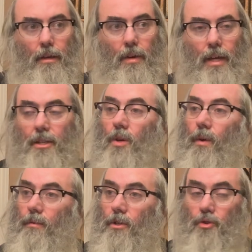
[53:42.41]
Right? So
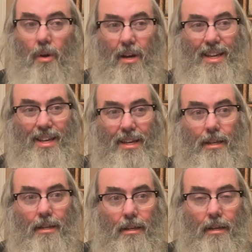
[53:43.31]
when we're drawing
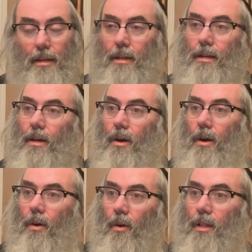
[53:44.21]
in
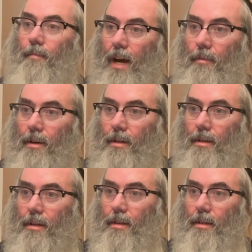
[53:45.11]
Olam Haba
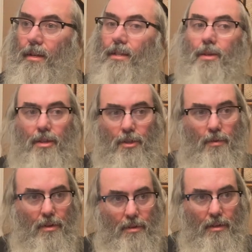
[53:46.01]
into this
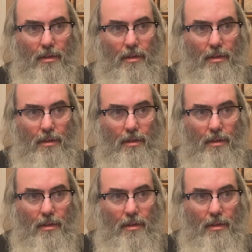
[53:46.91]
world,